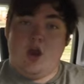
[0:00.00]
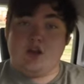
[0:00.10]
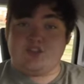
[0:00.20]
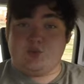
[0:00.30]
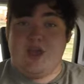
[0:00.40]
All
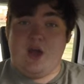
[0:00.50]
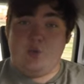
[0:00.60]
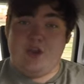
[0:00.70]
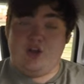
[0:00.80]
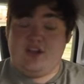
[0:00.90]
right, so now
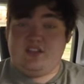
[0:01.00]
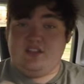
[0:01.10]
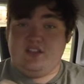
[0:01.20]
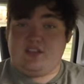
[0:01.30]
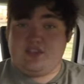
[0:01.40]
we are
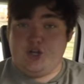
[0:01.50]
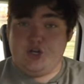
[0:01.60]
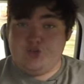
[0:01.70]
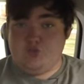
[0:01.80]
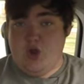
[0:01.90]
in the
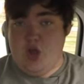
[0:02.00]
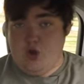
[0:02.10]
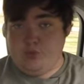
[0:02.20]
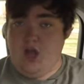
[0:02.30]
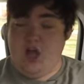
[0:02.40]
third
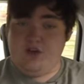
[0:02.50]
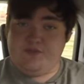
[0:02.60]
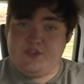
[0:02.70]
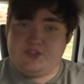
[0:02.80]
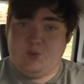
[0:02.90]
row
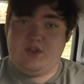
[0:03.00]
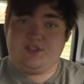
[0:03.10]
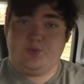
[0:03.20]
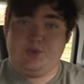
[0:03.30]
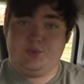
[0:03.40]
of the
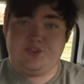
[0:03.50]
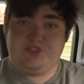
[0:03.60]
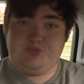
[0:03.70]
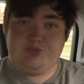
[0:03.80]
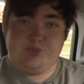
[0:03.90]
2021
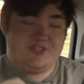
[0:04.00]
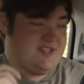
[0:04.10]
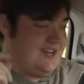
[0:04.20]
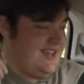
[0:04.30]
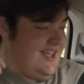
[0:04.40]
Subaru
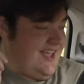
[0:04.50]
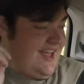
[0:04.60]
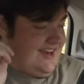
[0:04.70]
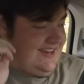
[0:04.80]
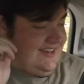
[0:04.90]
Ascent,
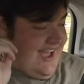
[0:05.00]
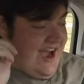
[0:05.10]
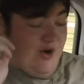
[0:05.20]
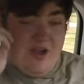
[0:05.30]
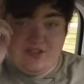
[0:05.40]
and it
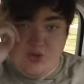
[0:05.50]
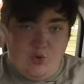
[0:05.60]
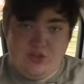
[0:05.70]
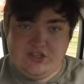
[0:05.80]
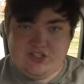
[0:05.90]
now
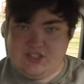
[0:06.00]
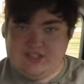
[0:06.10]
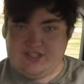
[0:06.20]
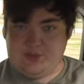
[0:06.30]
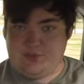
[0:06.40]
totally just
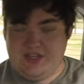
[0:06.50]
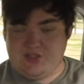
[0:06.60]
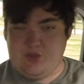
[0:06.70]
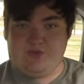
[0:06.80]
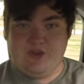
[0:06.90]
clicked with me. I
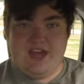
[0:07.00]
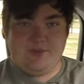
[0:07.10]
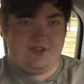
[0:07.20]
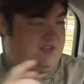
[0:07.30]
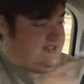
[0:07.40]
totally forgot
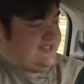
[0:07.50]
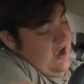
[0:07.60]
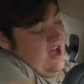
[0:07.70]
about this.